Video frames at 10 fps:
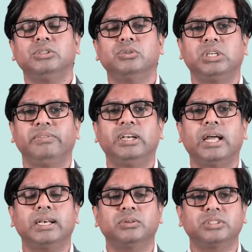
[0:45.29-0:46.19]
usually we
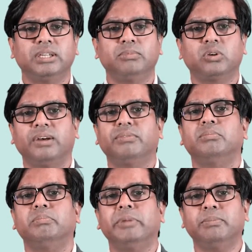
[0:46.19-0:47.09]
diagnose them to
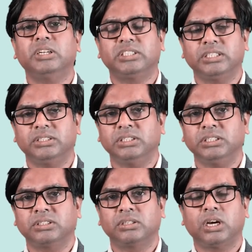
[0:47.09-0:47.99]
have minimal change
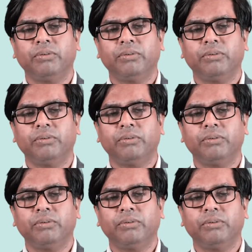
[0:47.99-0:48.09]
disease.